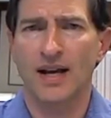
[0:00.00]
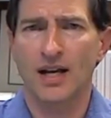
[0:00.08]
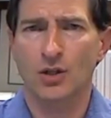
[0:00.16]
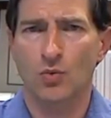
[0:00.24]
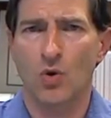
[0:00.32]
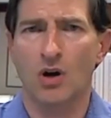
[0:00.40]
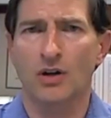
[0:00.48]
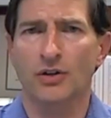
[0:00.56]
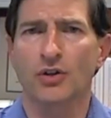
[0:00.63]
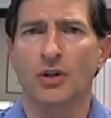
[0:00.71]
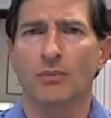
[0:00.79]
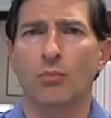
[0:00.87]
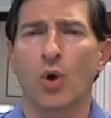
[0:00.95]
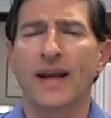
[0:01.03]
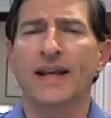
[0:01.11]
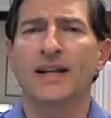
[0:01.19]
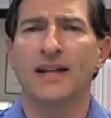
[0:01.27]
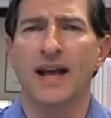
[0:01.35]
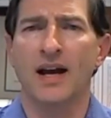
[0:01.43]
water. You can break it
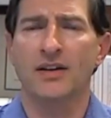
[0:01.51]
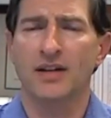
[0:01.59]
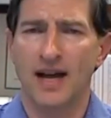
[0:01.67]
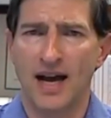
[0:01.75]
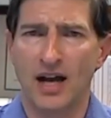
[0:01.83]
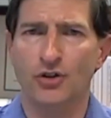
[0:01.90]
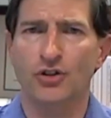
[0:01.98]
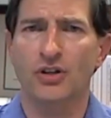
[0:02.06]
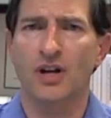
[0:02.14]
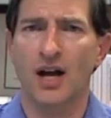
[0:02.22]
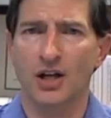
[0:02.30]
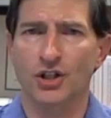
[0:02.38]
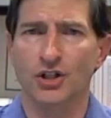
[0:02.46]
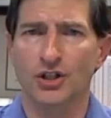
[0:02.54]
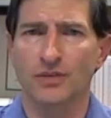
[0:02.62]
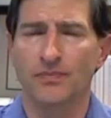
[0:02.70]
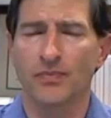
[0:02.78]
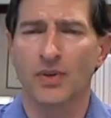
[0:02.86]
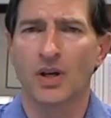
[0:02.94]
down into hydrogen and oxygen,
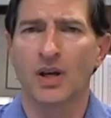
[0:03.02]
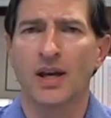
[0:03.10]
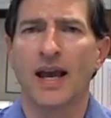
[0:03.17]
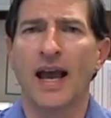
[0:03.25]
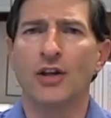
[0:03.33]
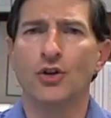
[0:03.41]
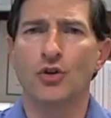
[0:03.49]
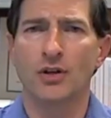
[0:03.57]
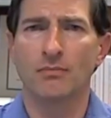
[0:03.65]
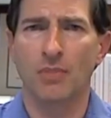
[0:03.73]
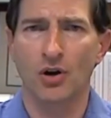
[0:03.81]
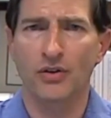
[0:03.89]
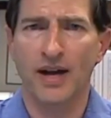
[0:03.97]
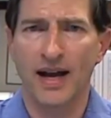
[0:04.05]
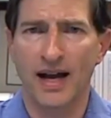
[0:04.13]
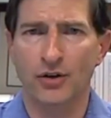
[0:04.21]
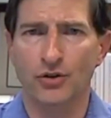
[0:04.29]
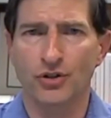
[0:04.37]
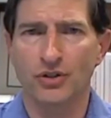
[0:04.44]
and you can burn the
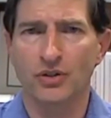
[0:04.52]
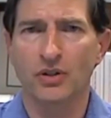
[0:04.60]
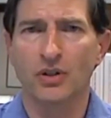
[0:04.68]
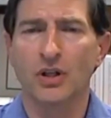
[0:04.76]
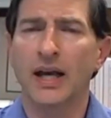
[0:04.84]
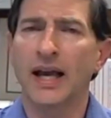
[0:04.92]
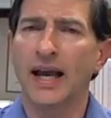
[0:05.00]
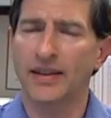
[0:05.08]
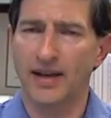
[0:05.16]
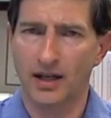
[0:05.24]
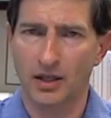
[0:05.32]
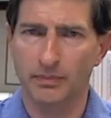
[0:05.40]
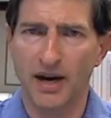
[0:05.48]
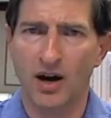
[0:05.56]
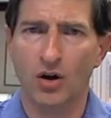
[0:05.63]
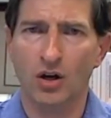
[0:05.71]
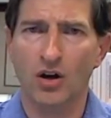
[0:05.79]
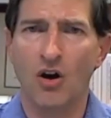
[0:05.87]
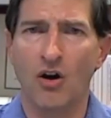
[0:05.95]
hydrogen, and that can power a
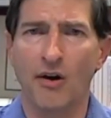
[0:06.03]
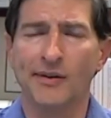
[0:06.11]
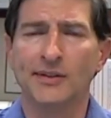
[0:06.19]
car.